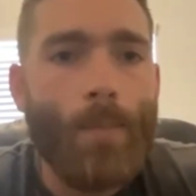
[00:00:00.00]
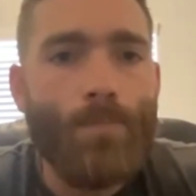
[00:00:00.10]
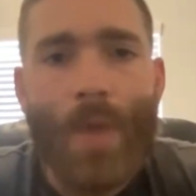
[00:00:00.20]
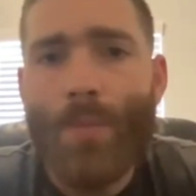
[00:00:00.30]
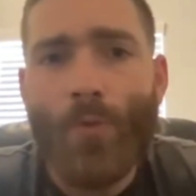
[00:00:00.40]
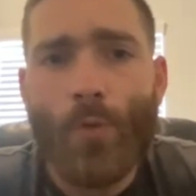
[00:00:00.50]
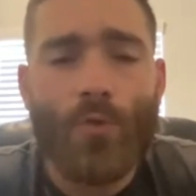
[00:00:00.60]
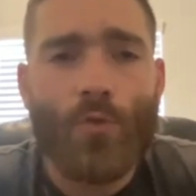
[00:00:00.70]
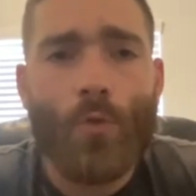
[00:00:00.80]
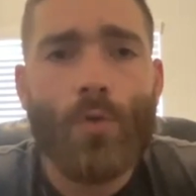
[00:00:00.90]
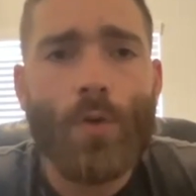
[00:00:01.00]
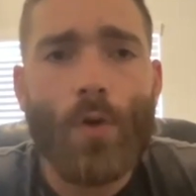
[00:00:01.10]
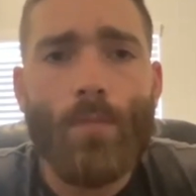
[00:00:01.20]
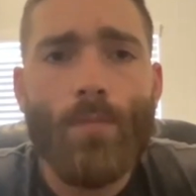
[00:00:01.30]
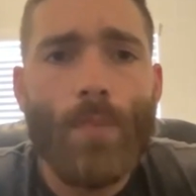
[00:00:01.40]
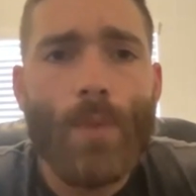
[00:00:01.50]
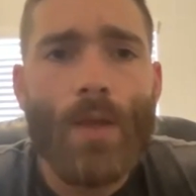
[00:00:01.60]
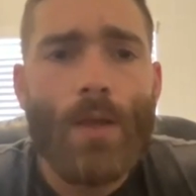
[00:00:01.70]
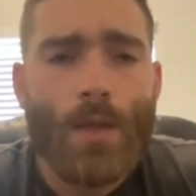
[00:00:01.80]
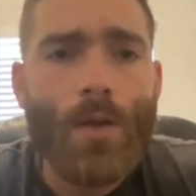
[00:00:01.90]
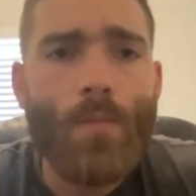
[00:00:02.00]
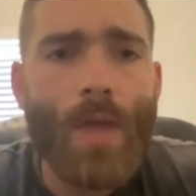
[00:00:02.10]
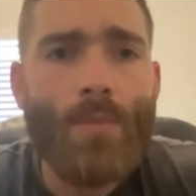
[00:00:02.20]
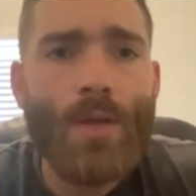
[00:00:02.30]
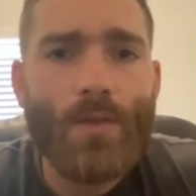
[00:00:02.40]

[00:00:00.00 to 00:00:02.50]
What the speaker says: Maybe for the short term, maybe